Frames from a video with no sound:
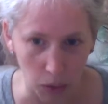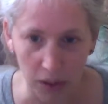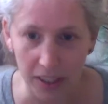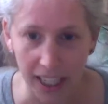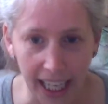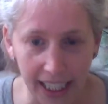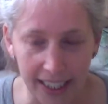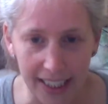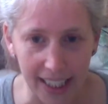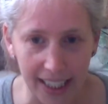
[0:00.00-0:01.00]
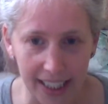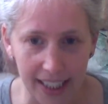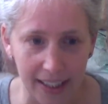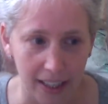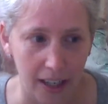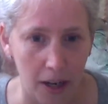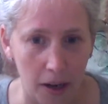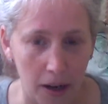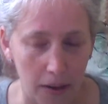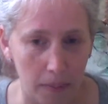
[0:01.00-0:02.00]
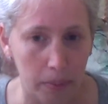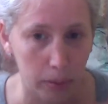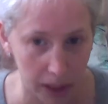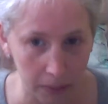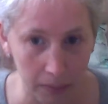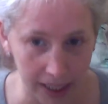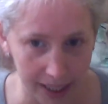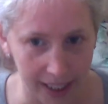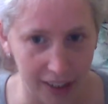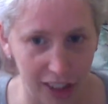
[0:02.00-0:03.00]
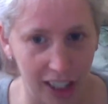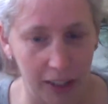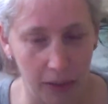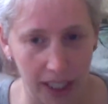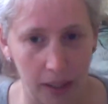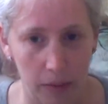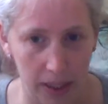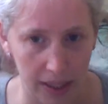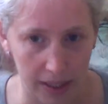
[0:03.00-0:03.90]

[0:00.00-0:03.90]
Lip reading: worst night since pre BCG when he was